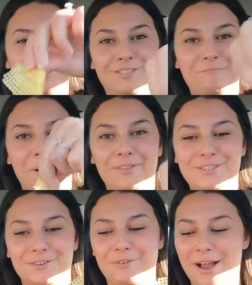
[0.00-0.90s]
spun
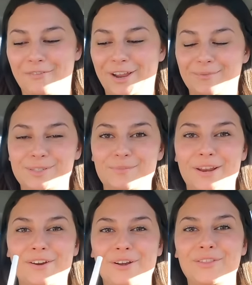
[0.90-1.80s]
this around like I'm
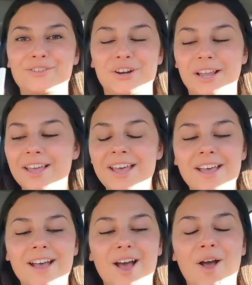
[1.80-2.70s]
spinning around the drink.
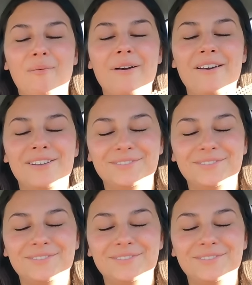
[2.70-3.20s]
The